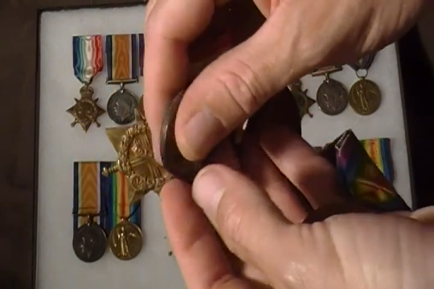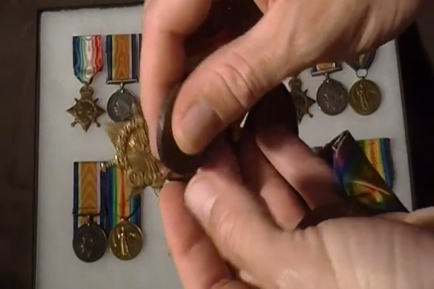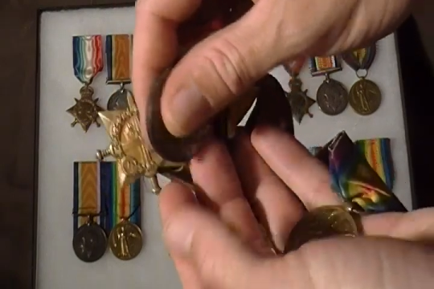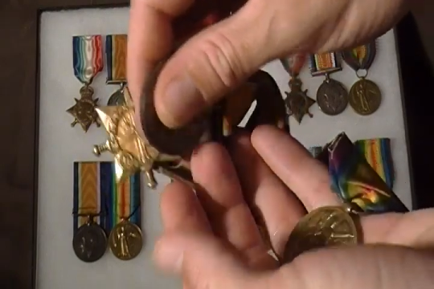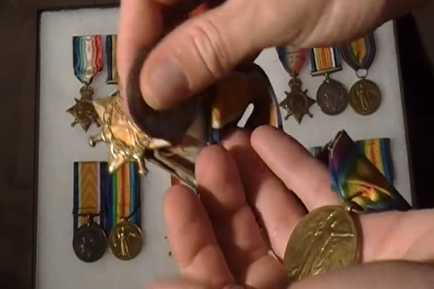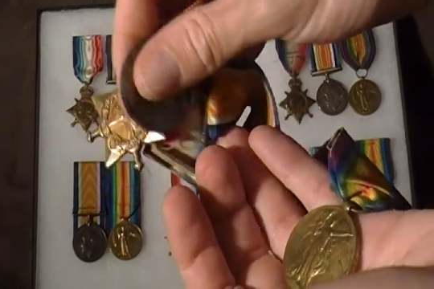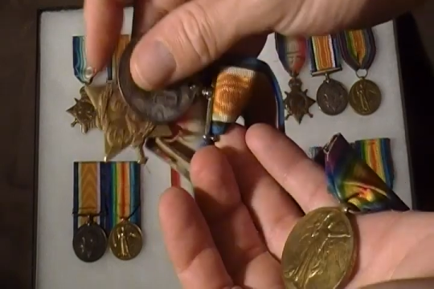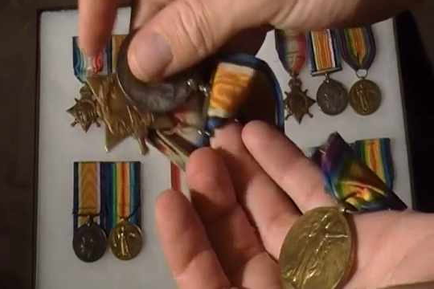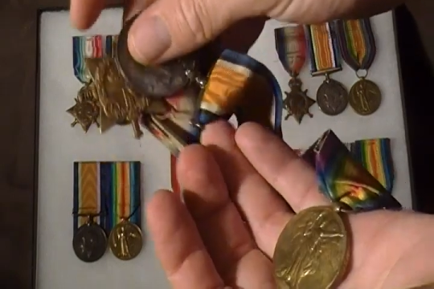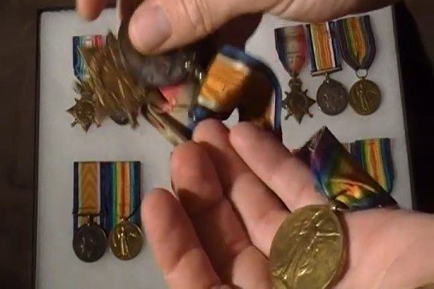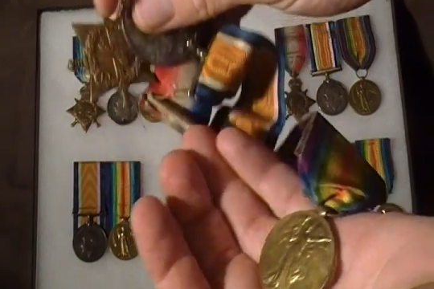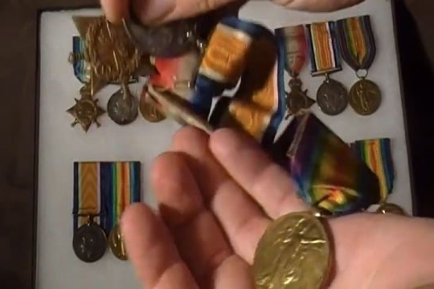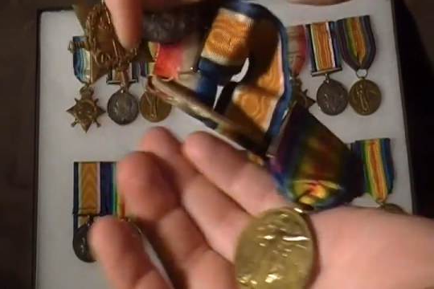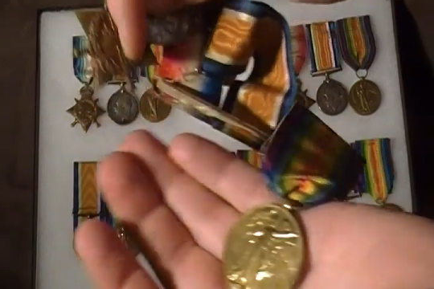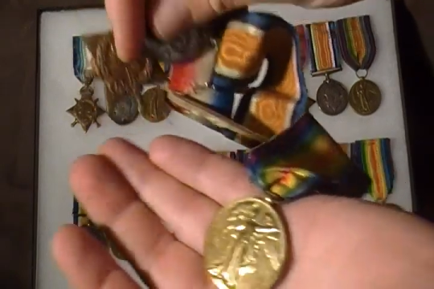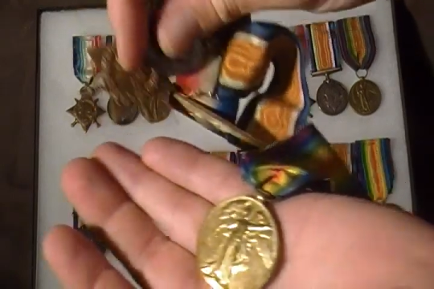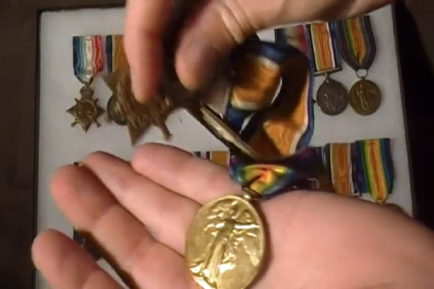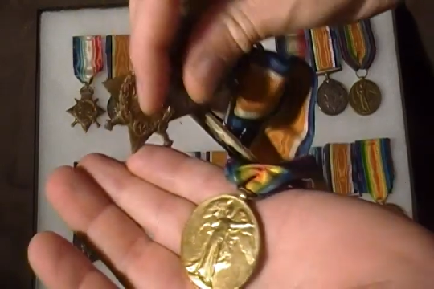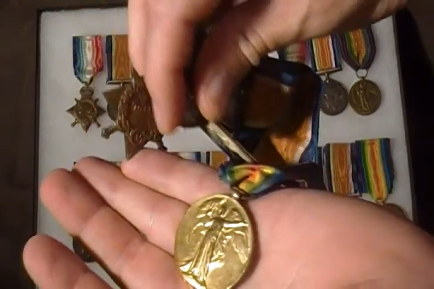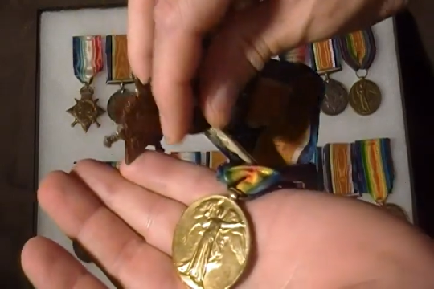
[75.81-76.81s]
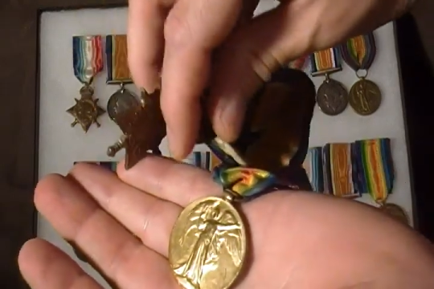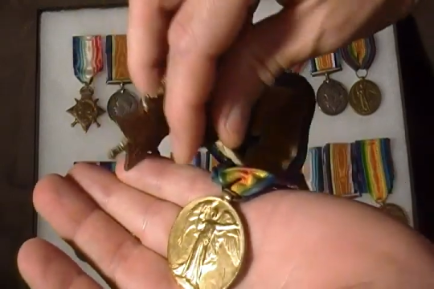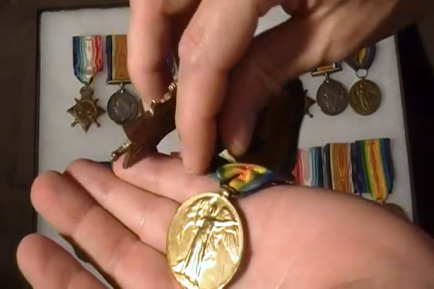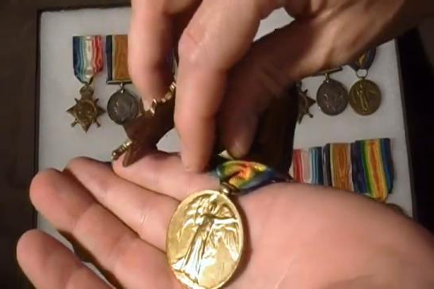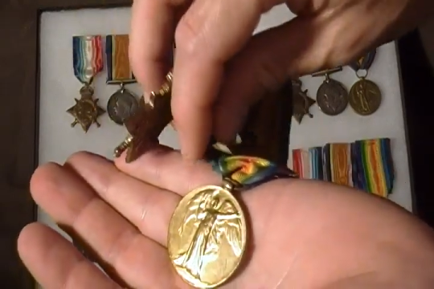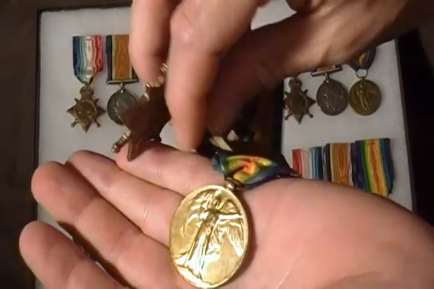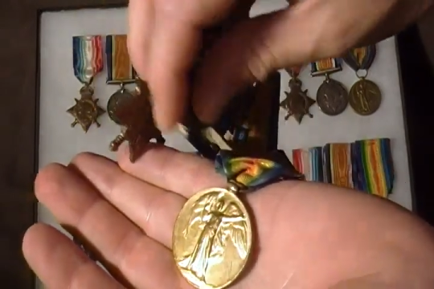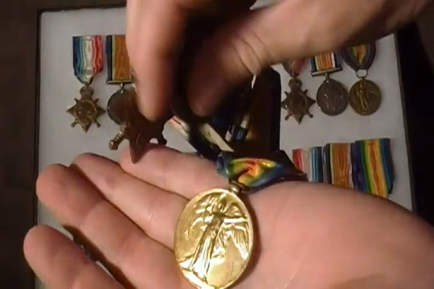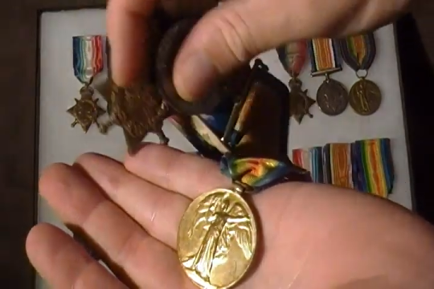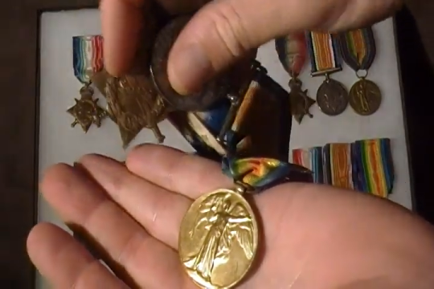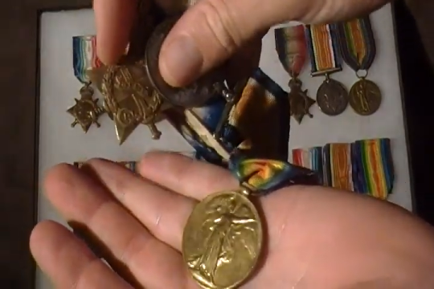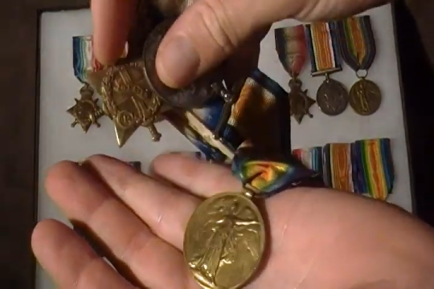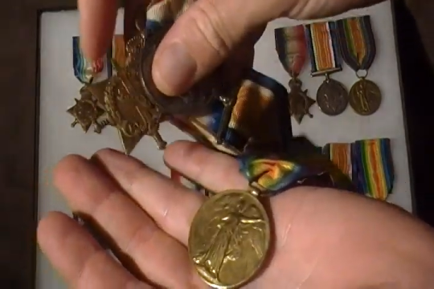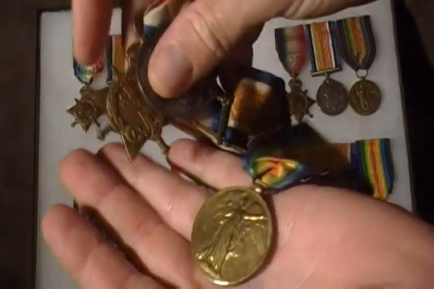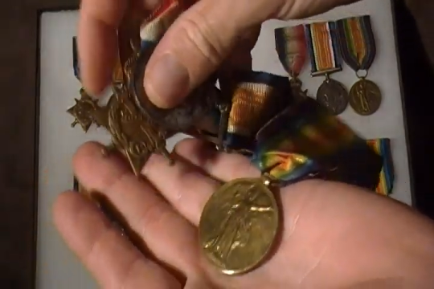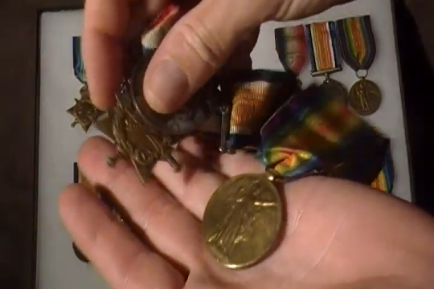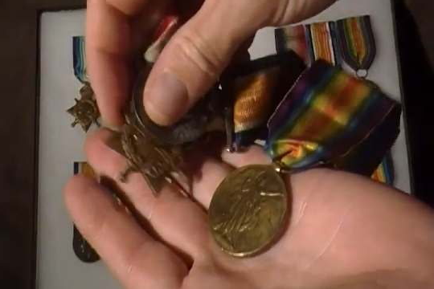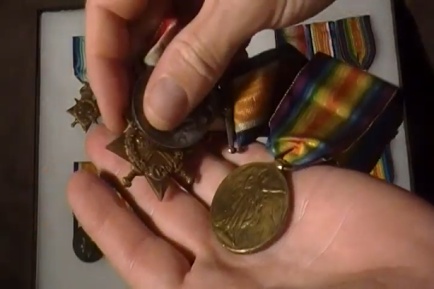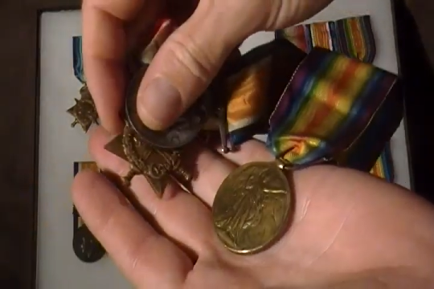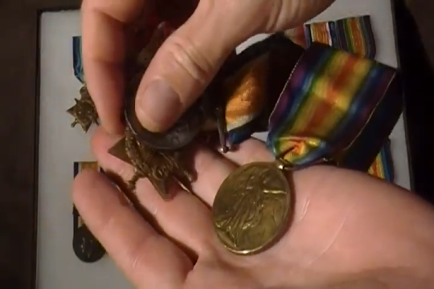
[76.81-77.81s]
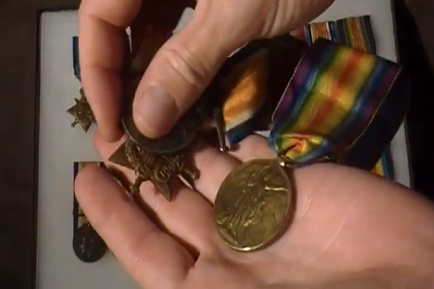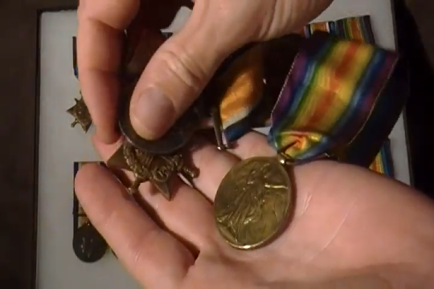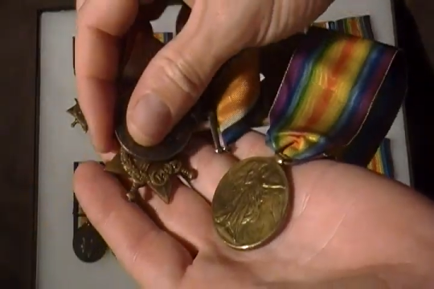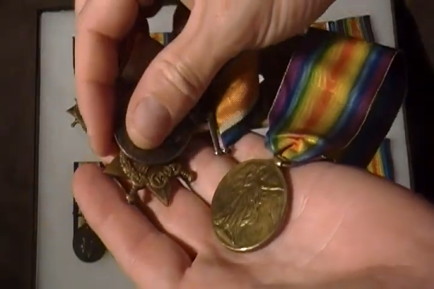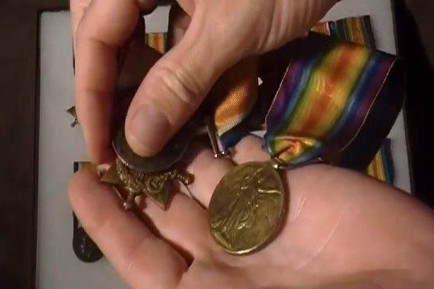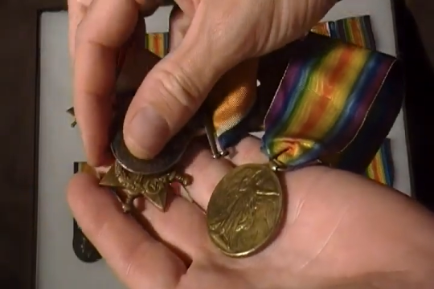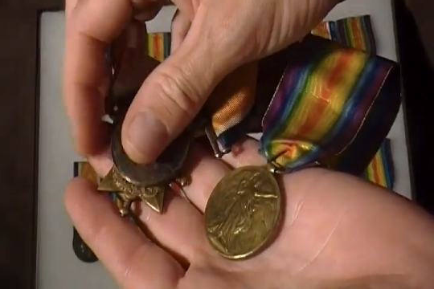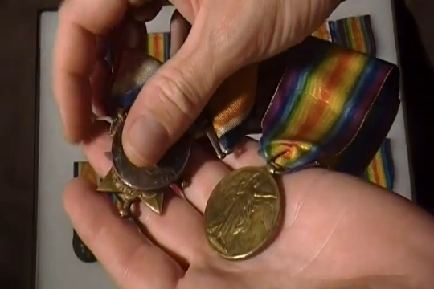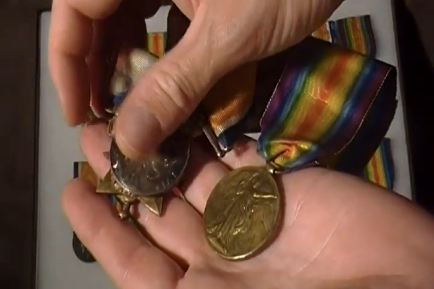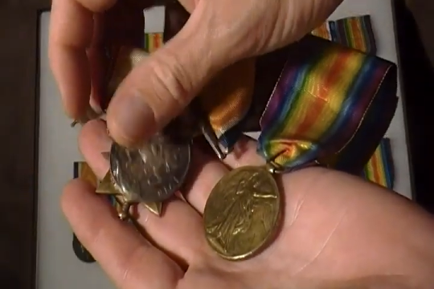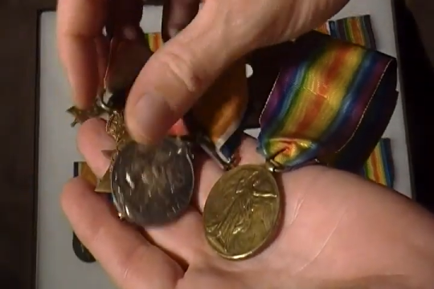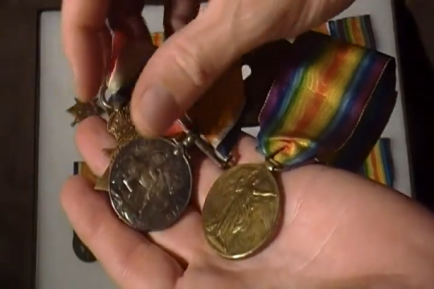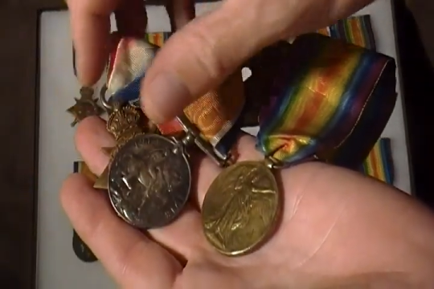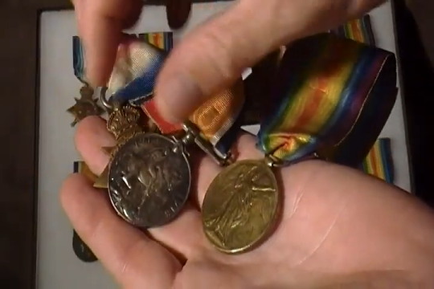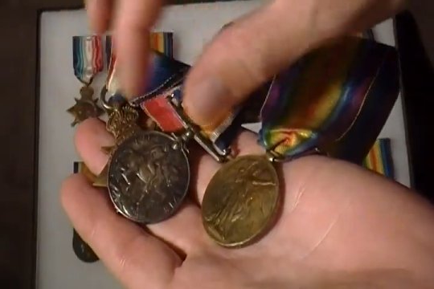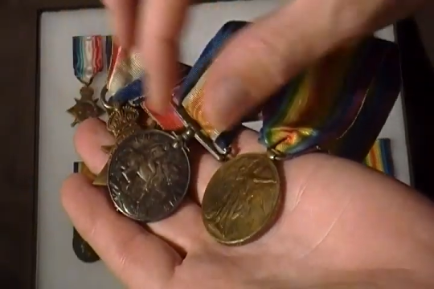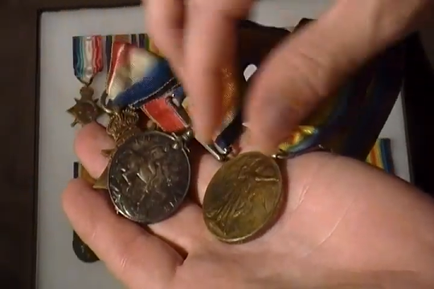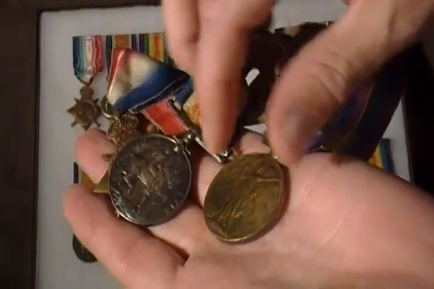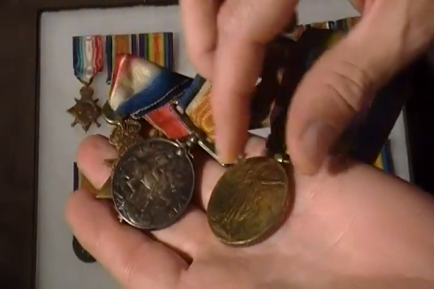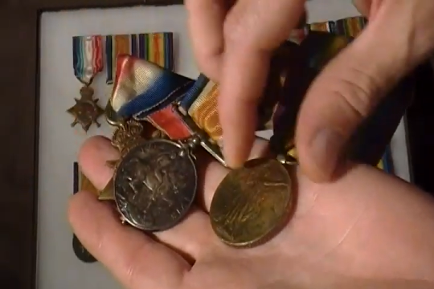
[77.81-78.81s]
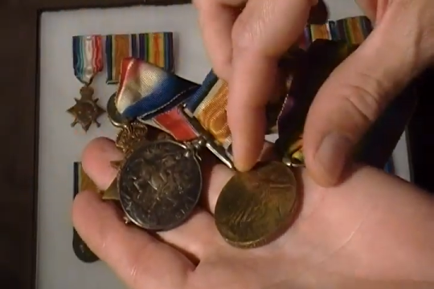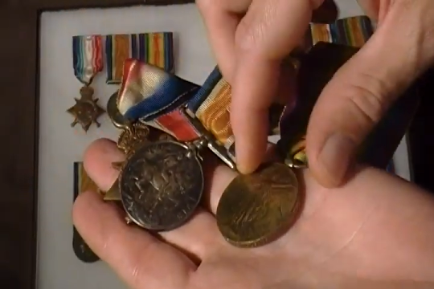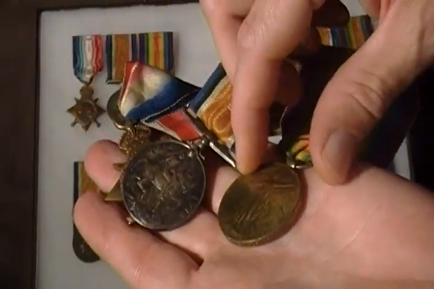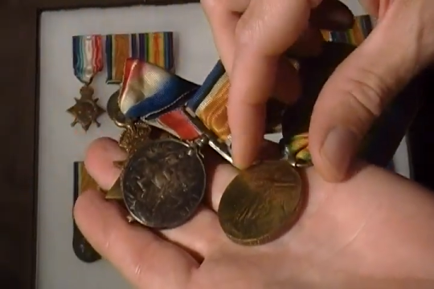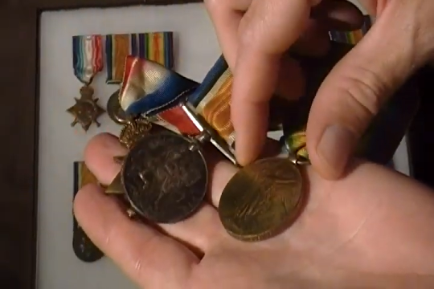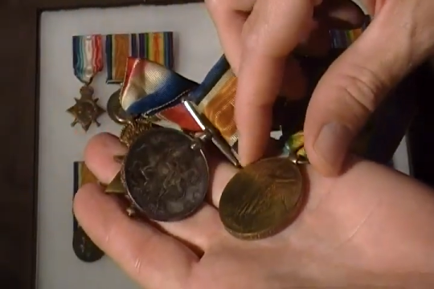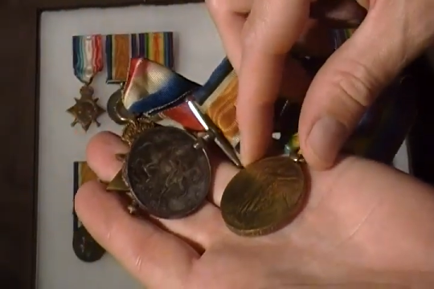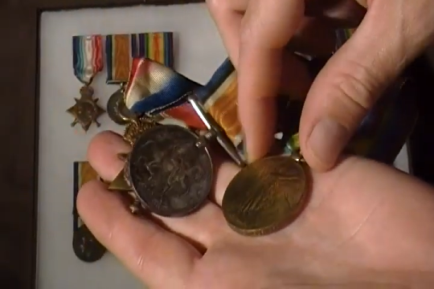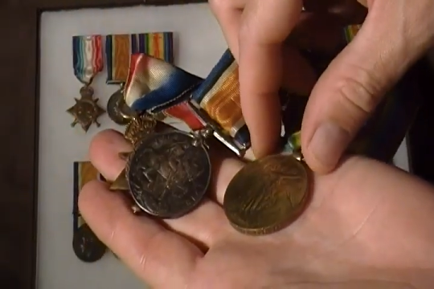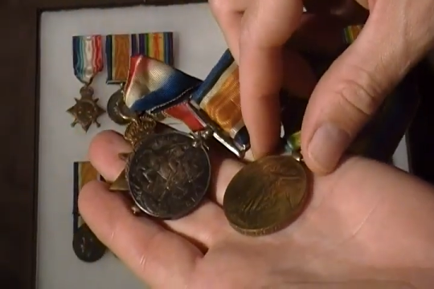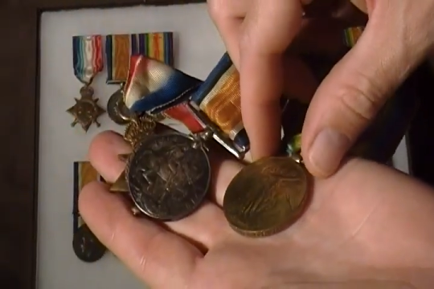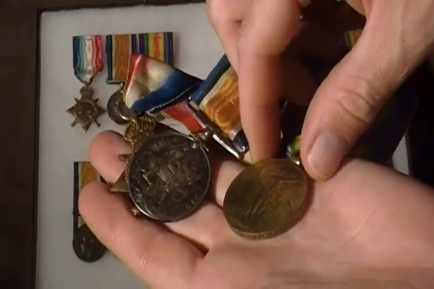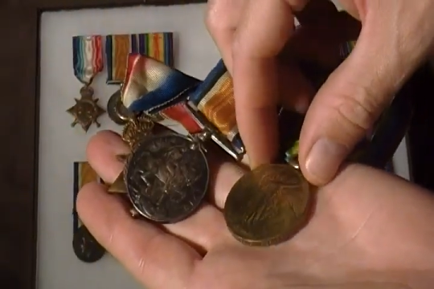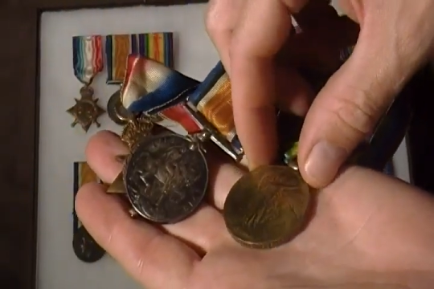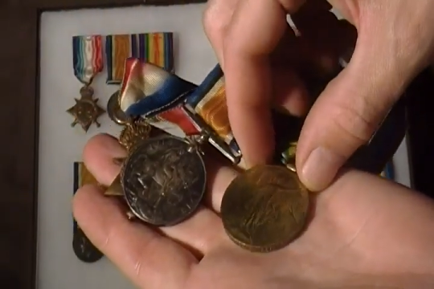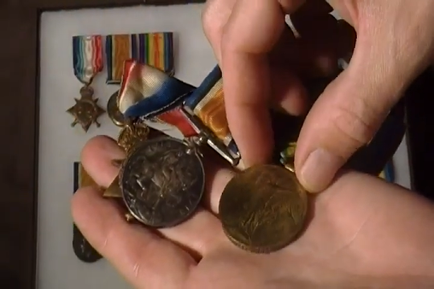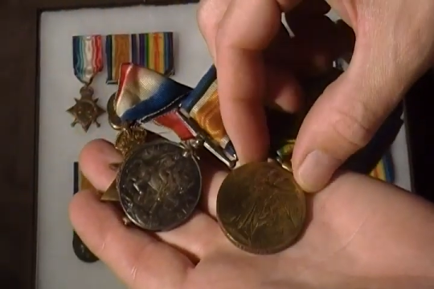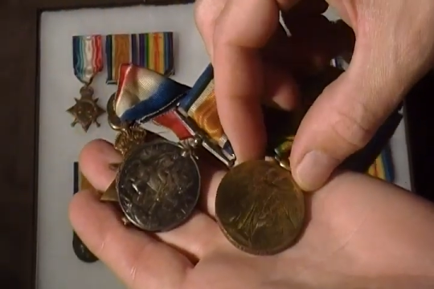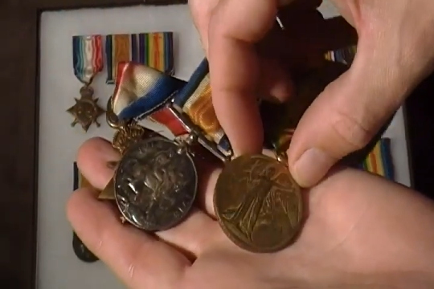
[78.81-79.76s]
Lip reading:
No face is visible, so there are no lips to read.